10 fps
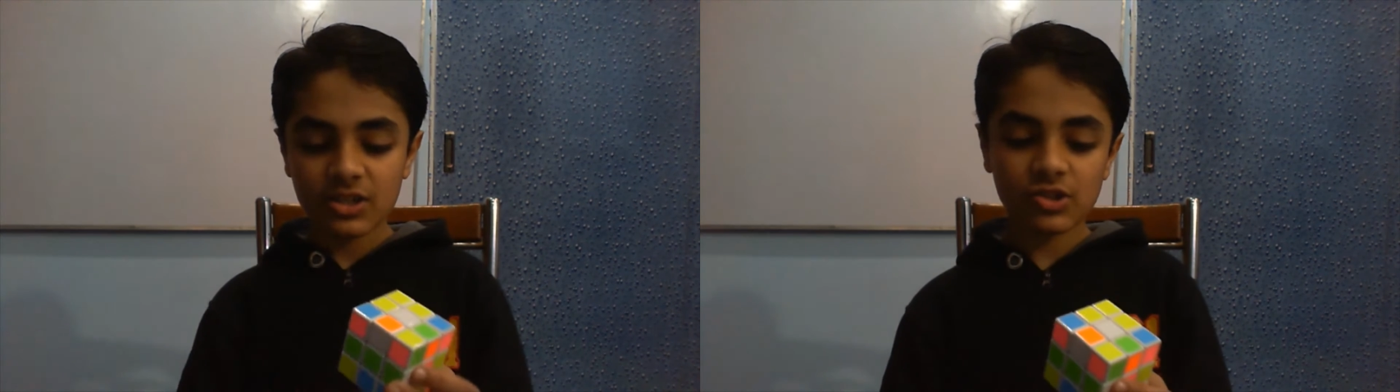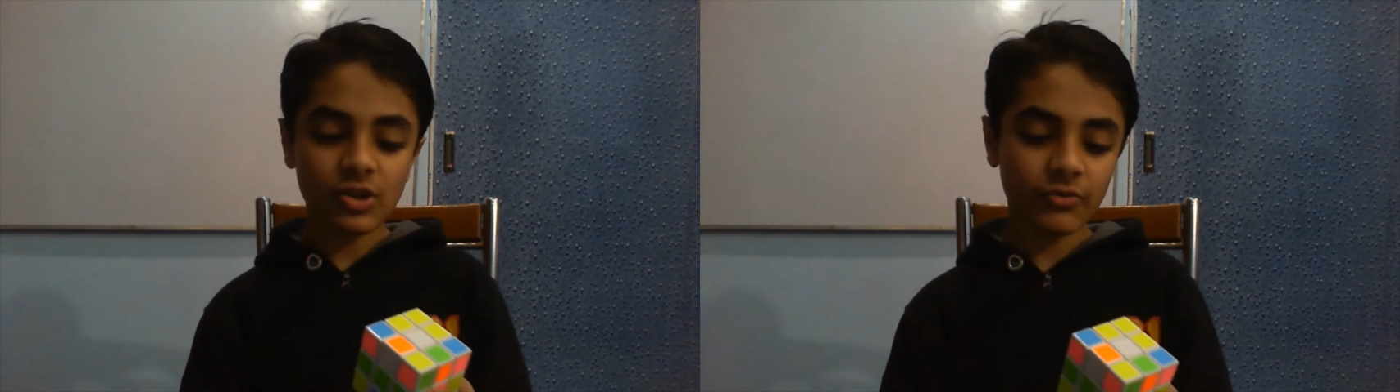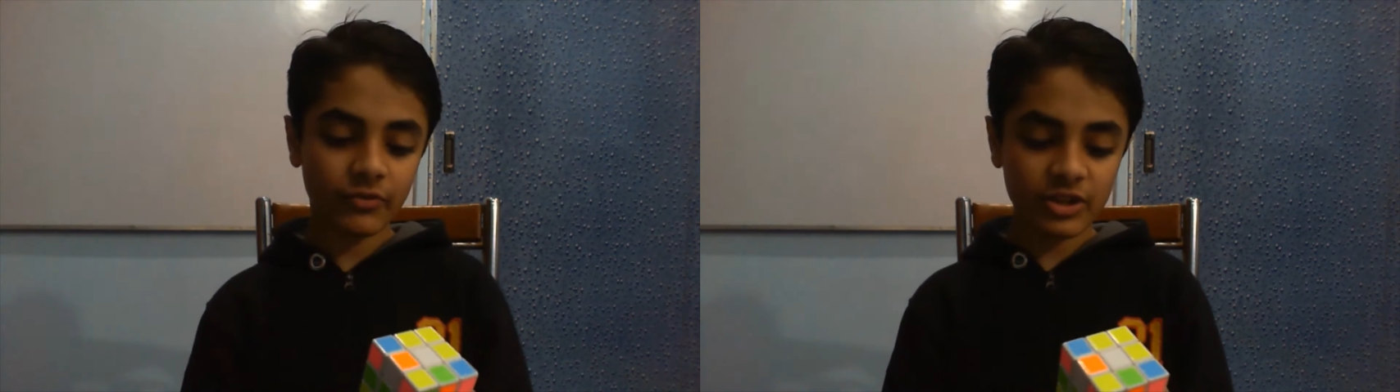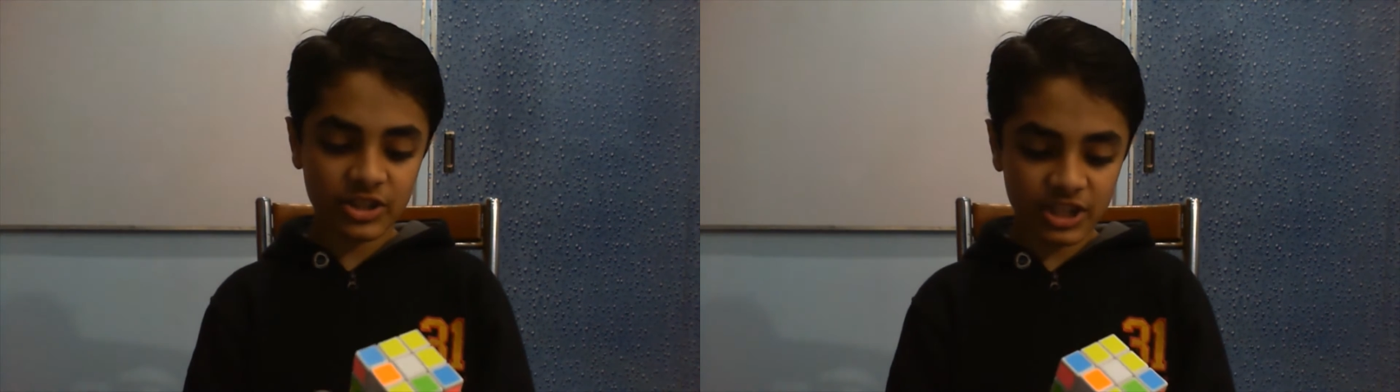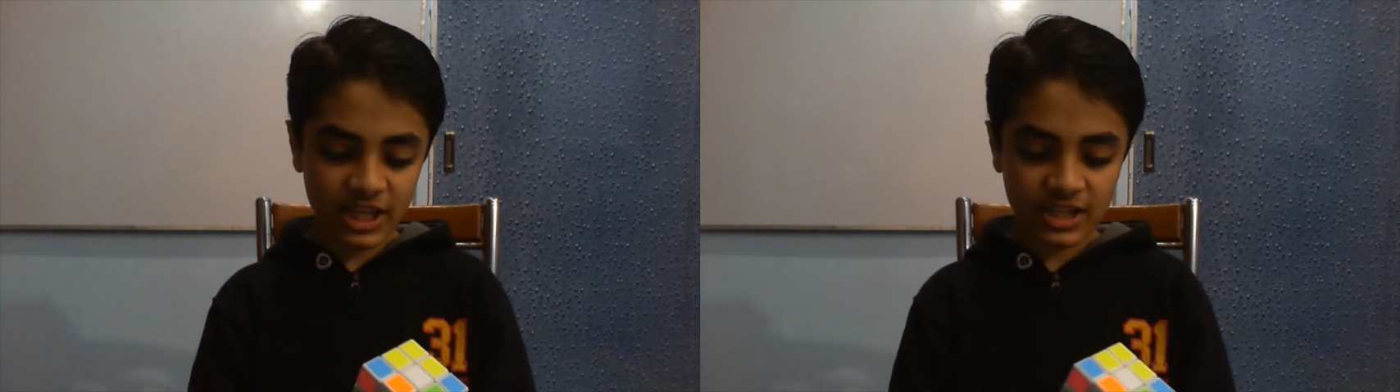Now
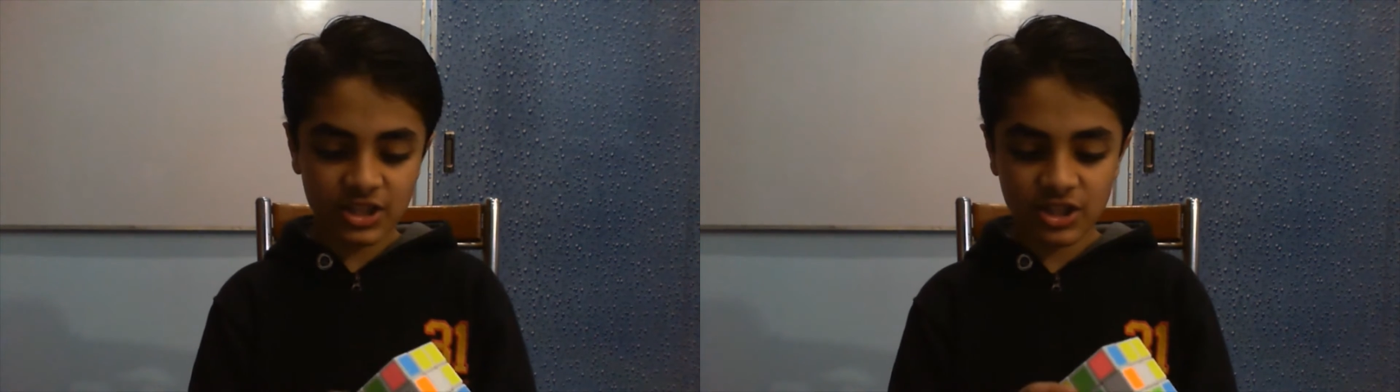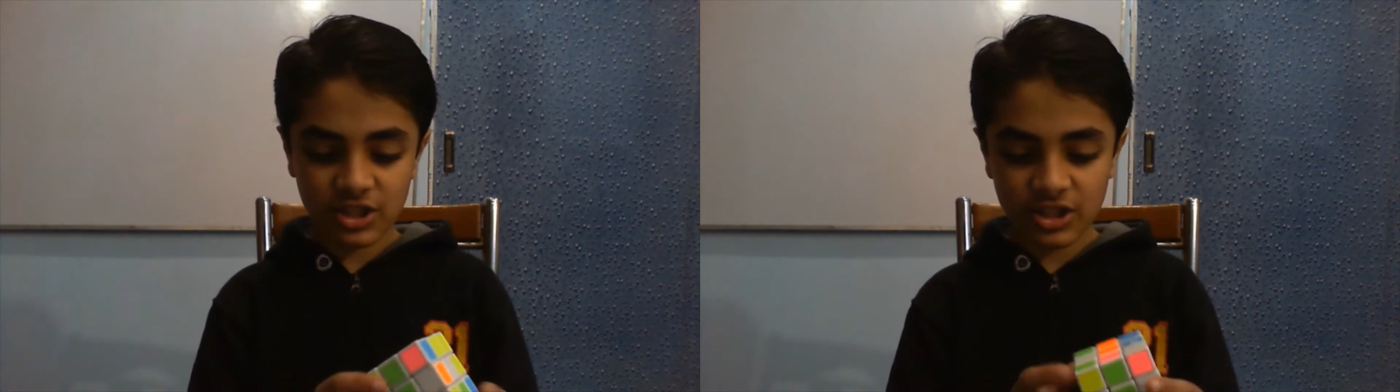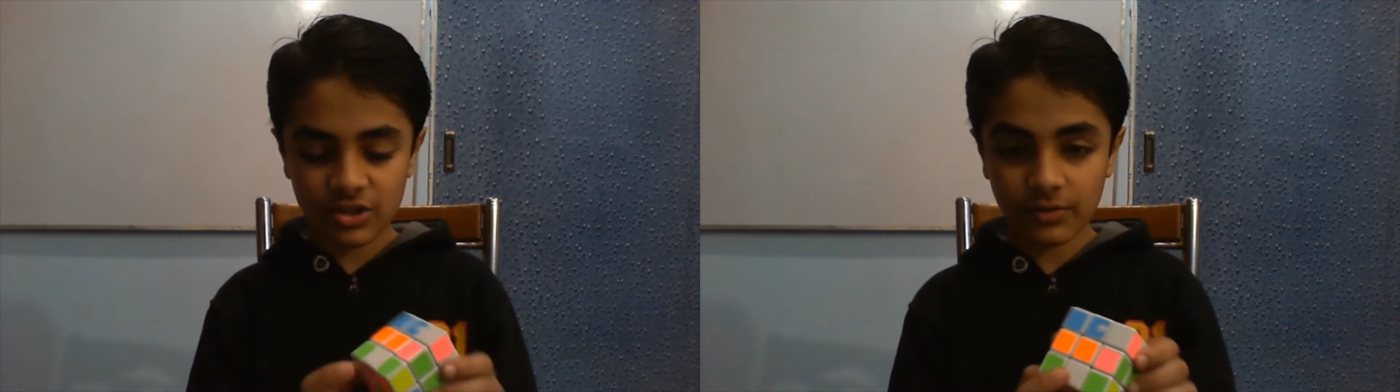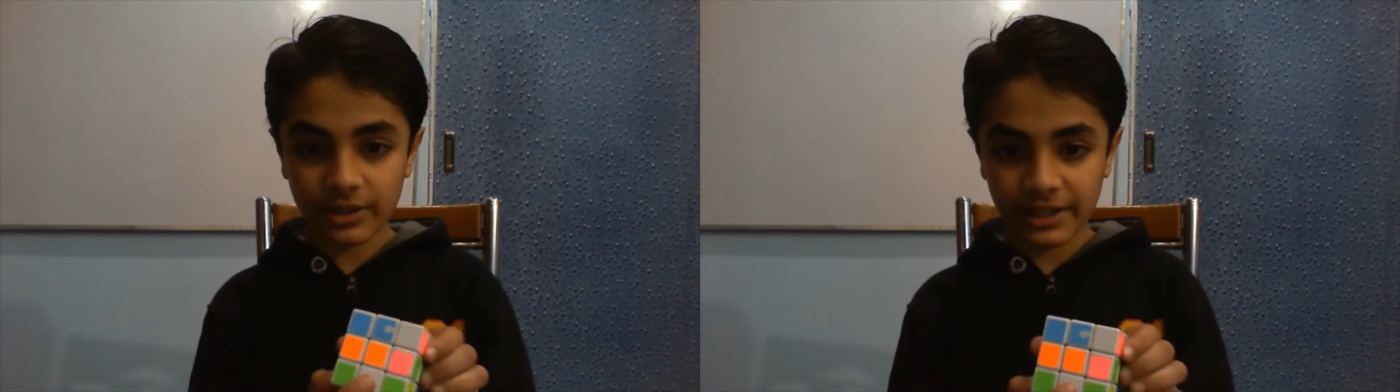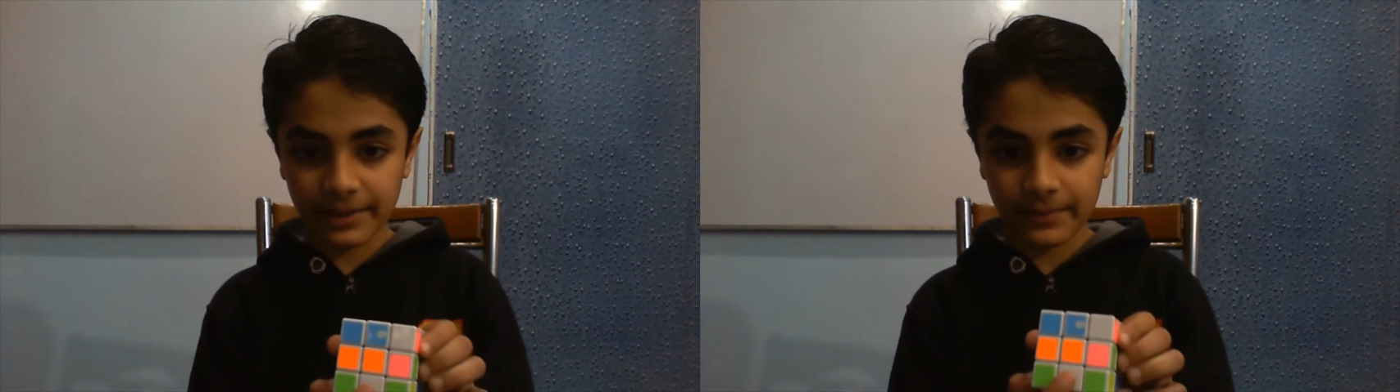first edge is over
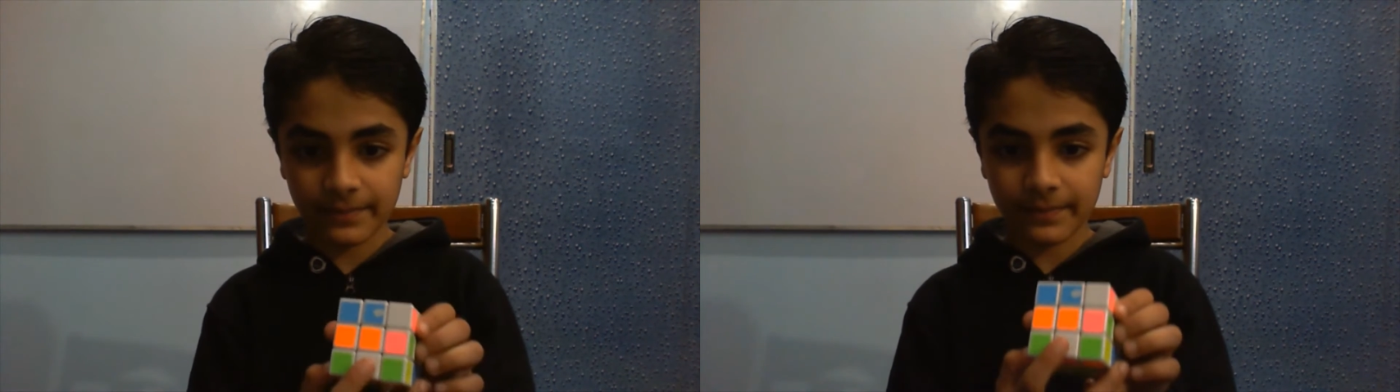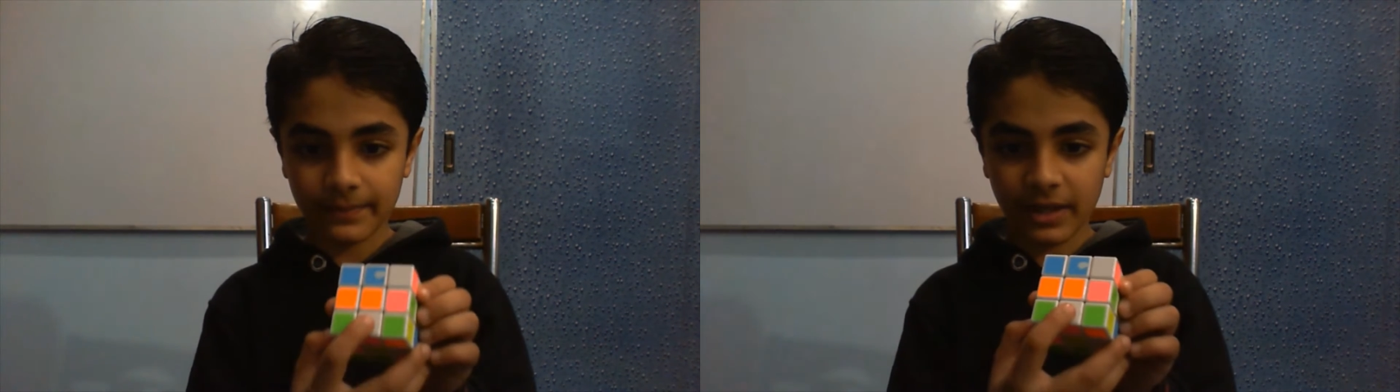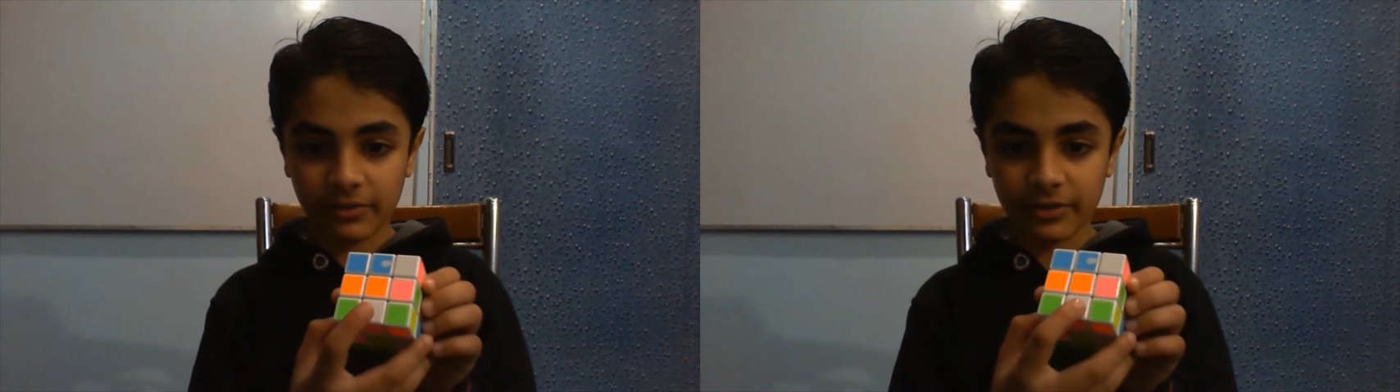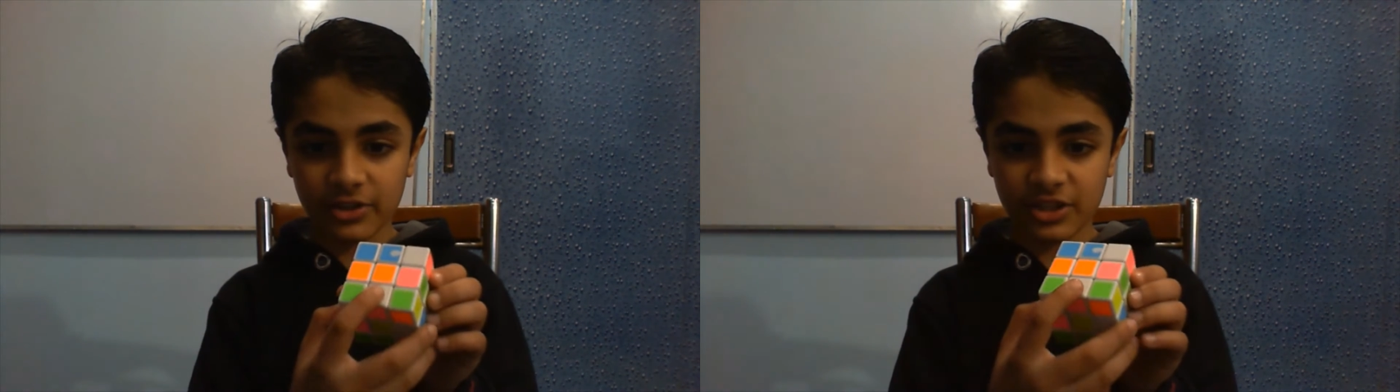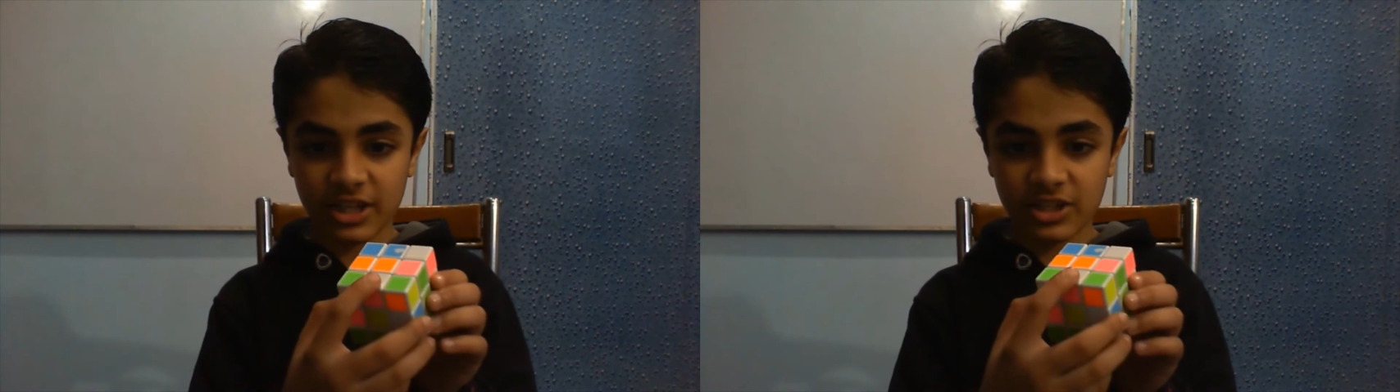here, our
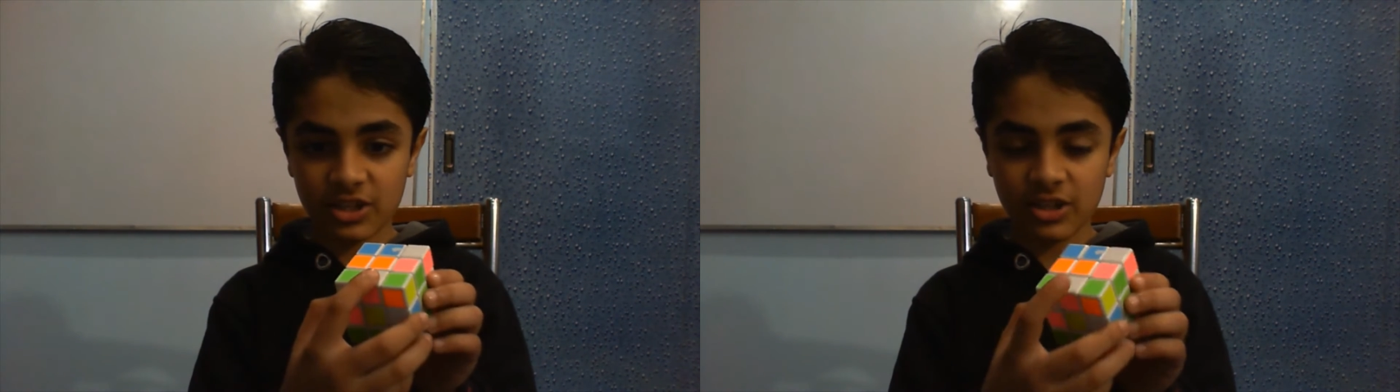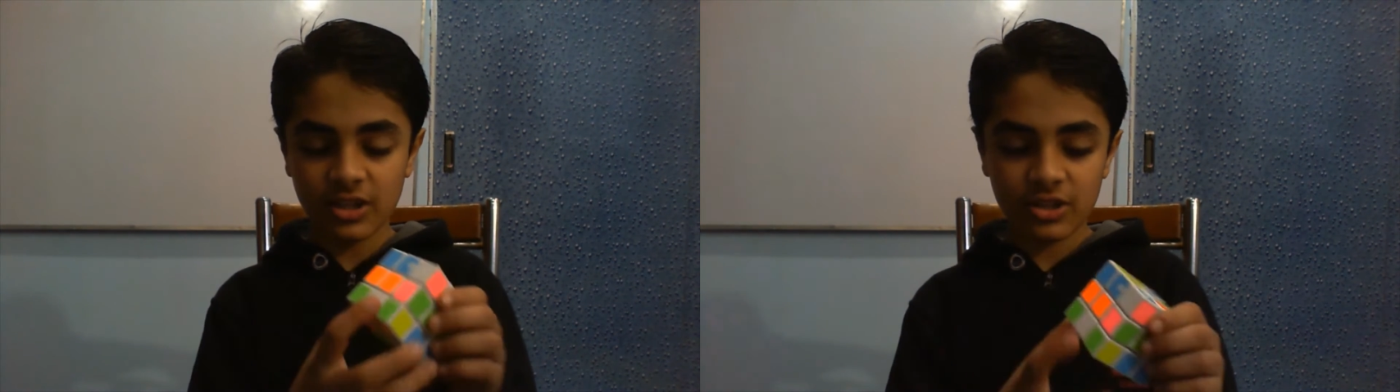first edge.